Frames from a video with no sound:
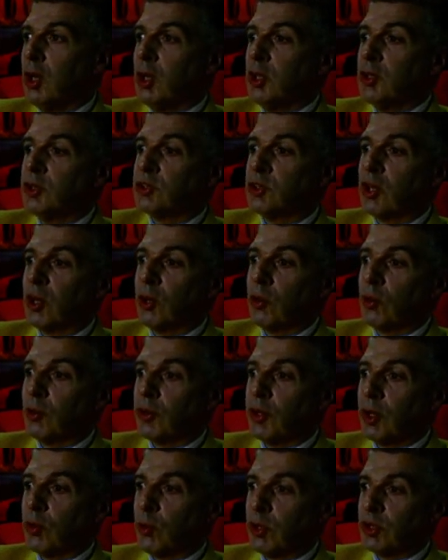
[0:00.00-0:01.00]
So
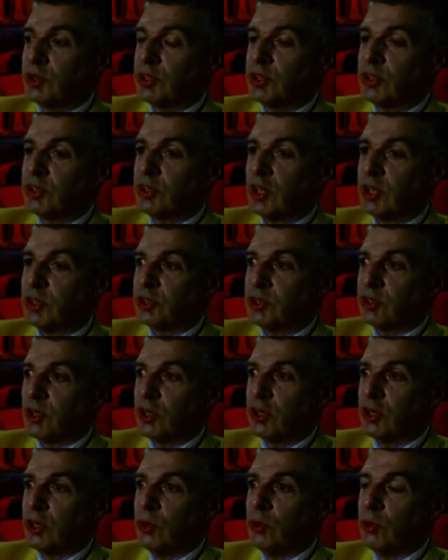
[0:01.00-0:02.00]
there was this sense that
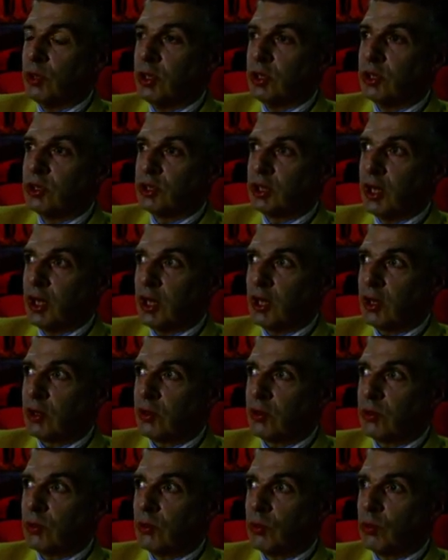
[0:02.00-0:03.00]
the Union Jack
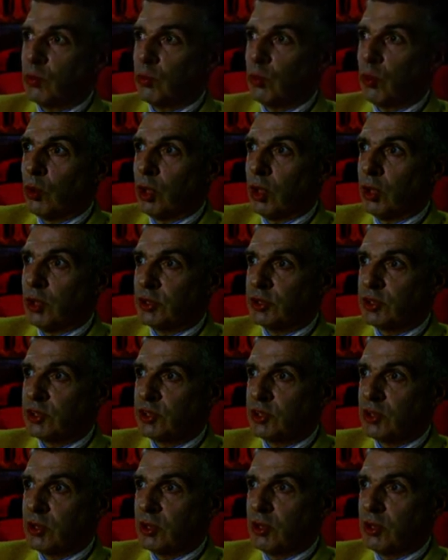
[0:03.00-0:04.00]
was